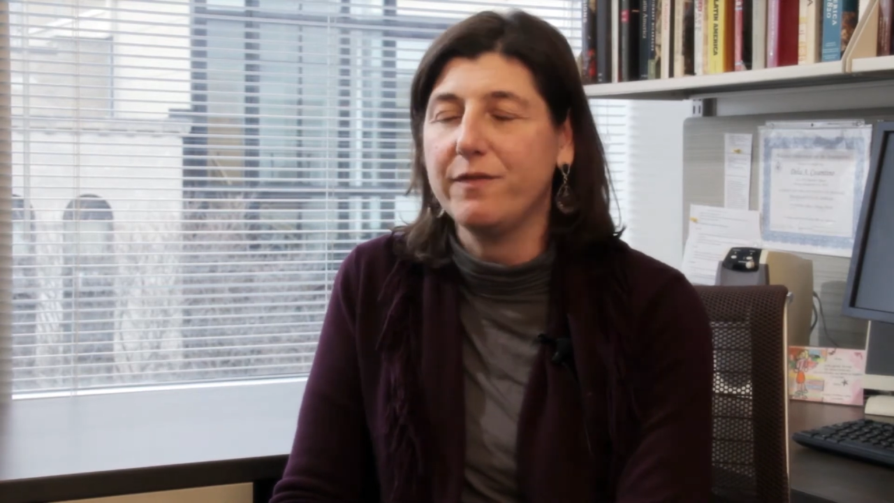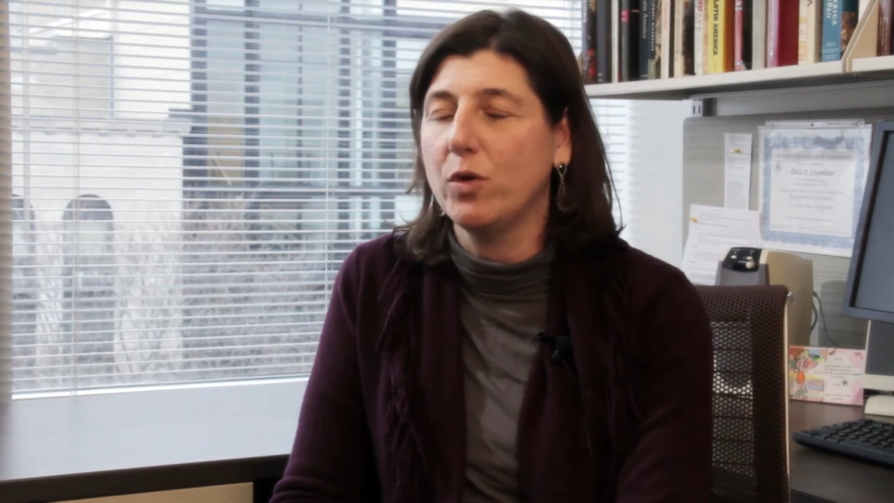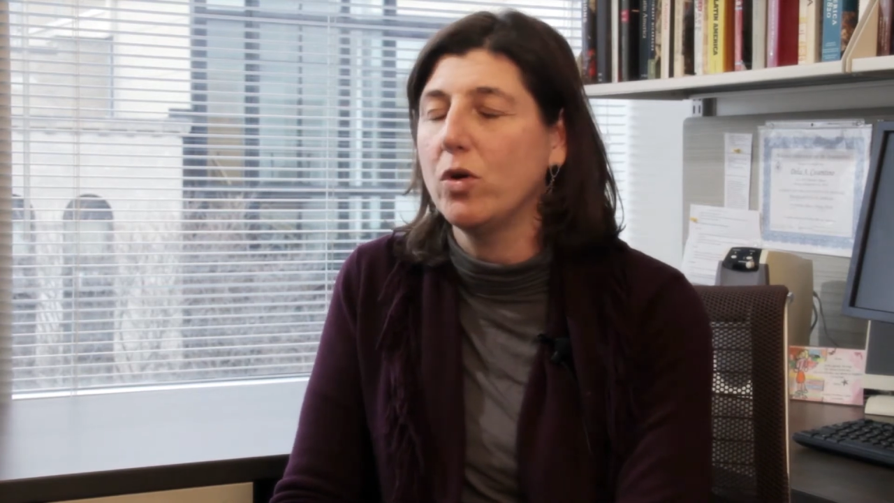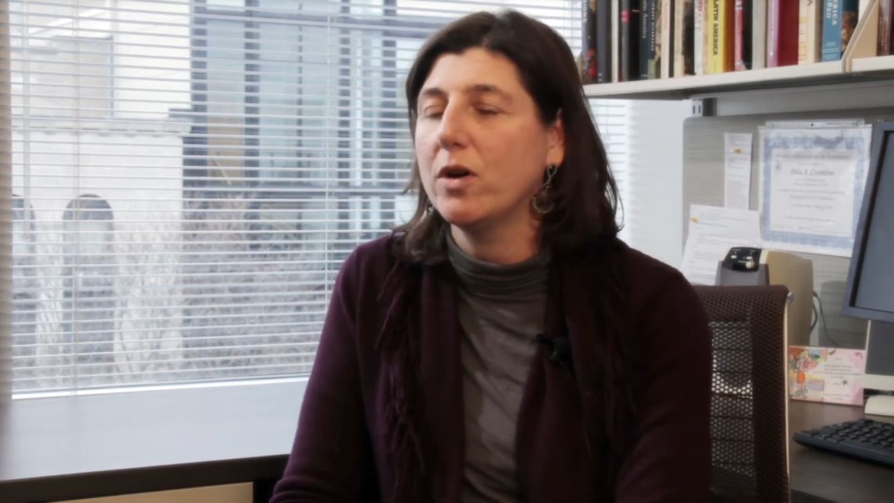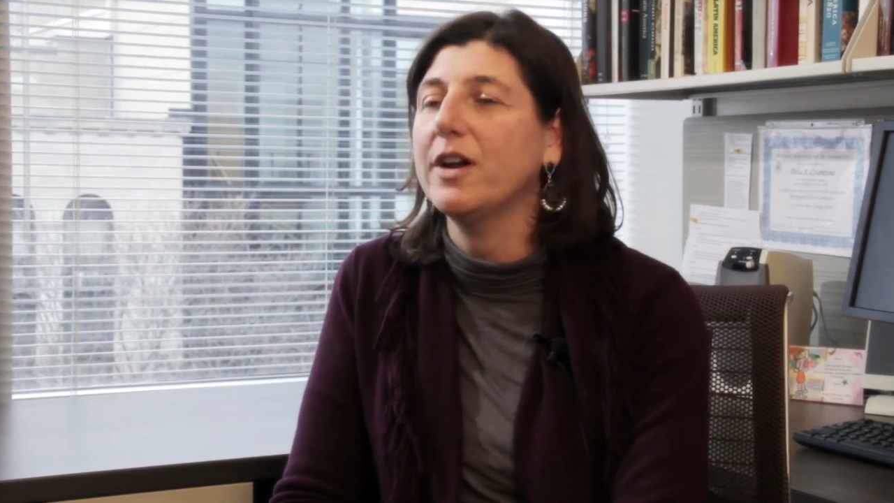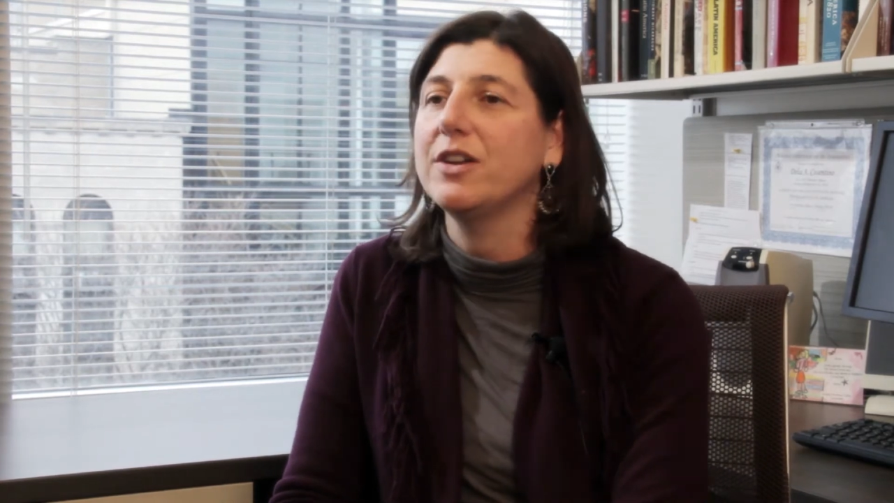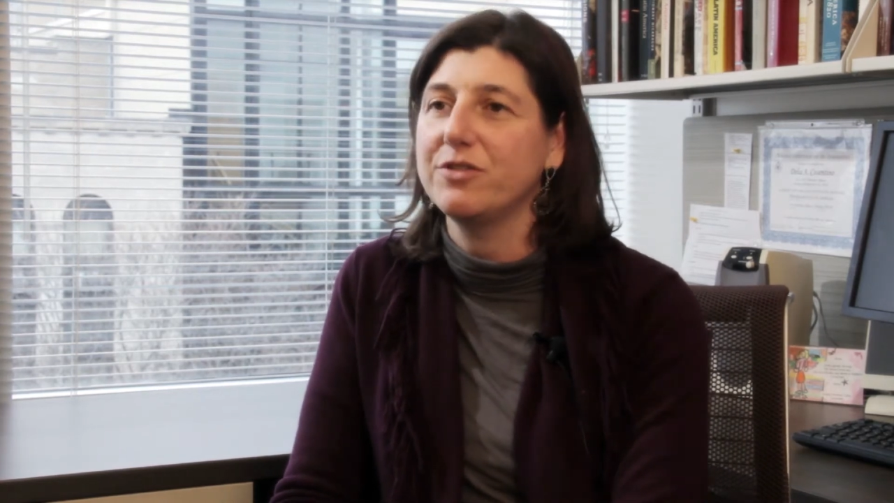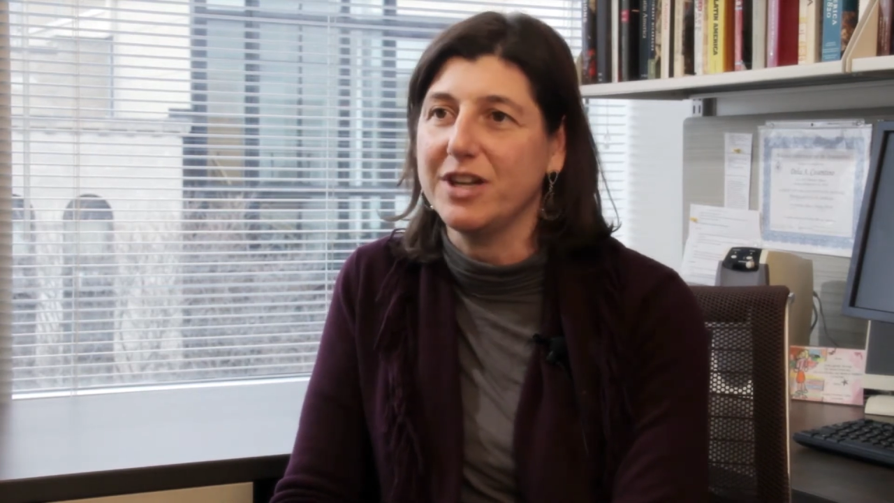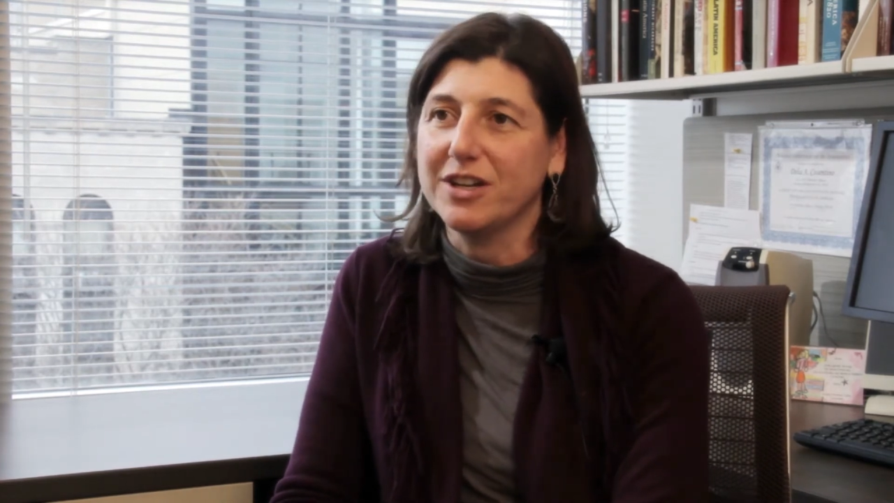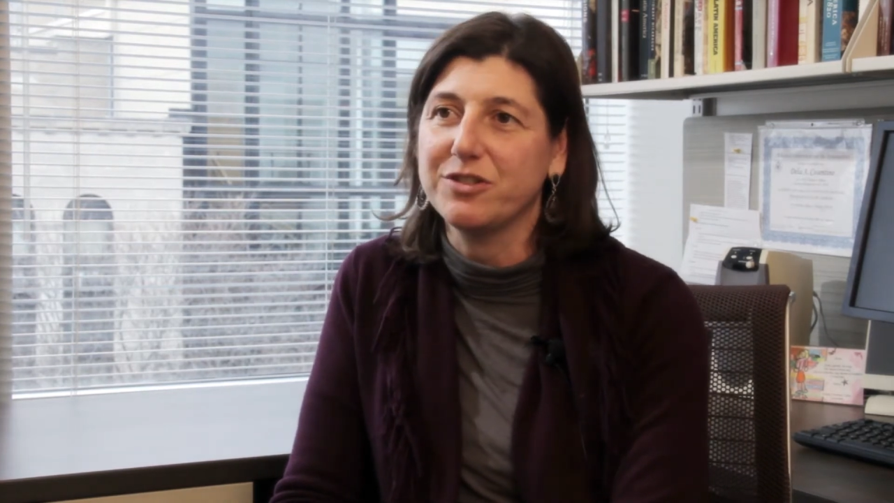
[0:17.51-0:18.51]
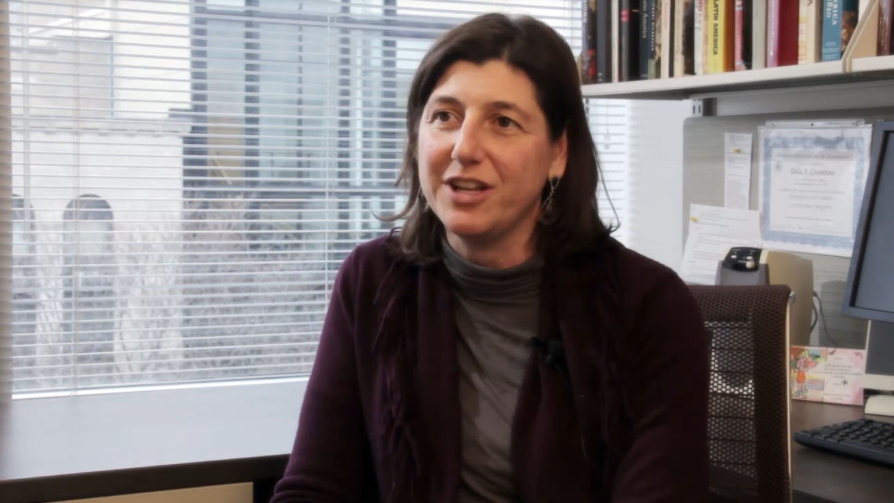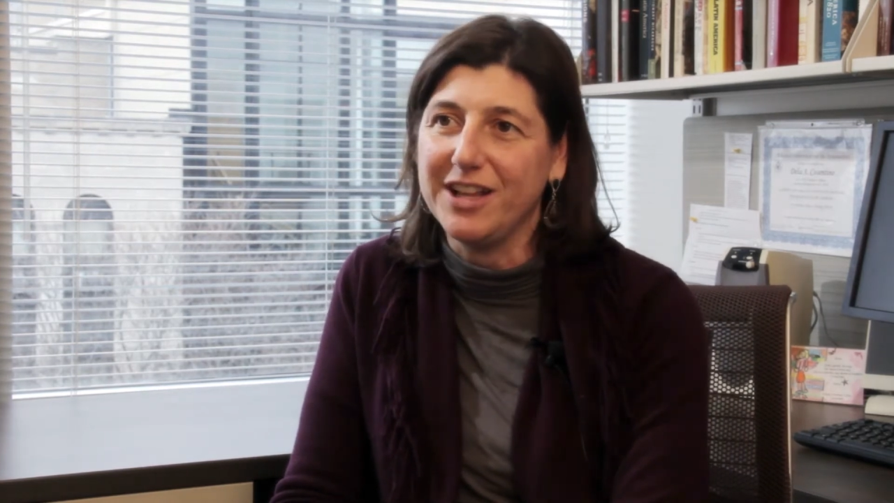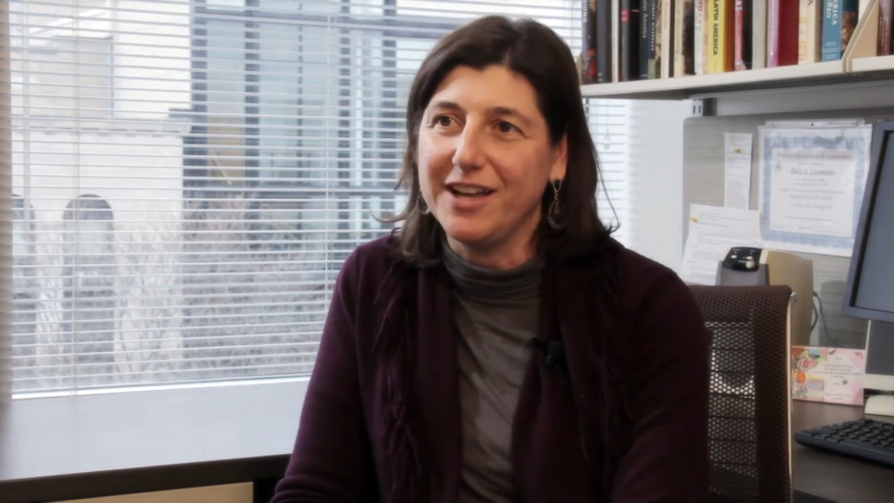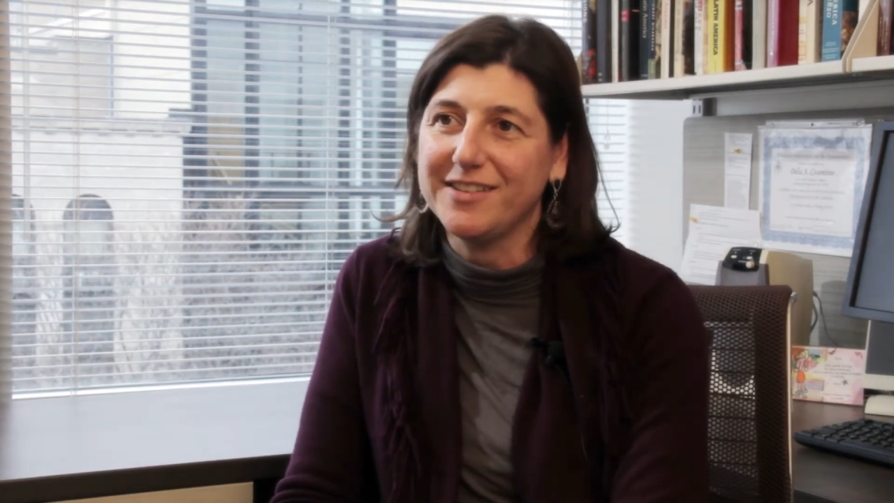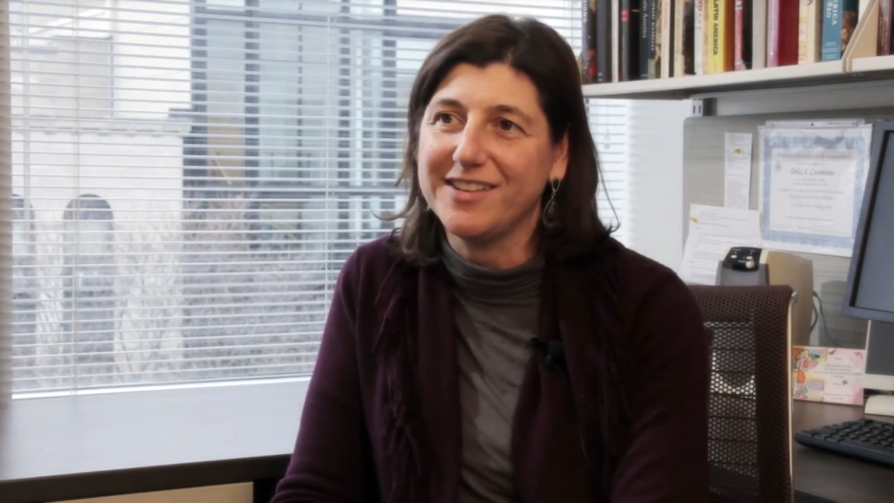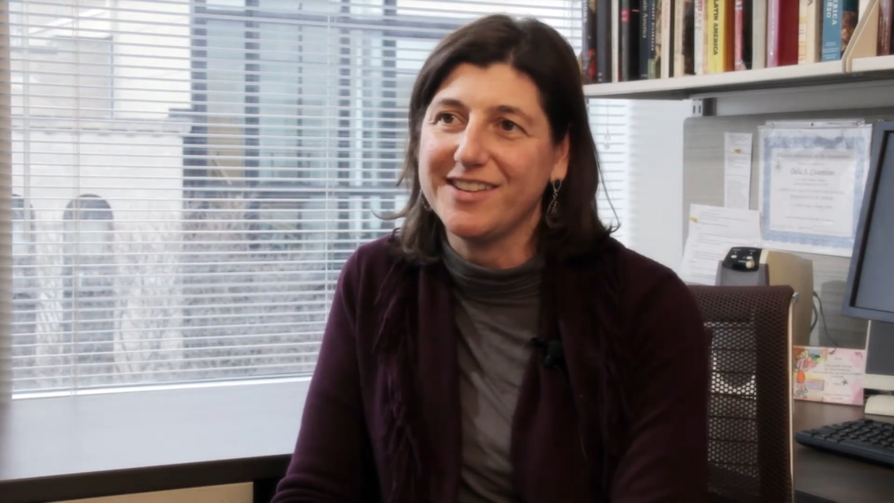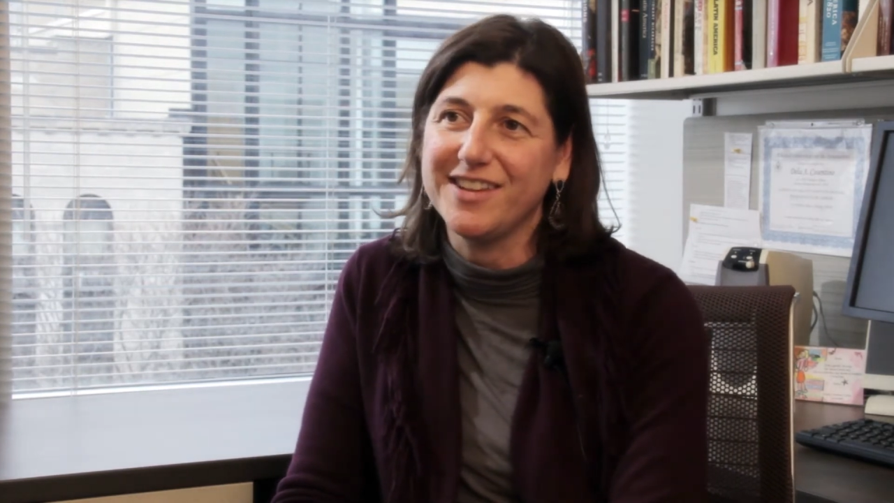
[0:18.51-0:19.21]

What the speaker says: 4 introductory classes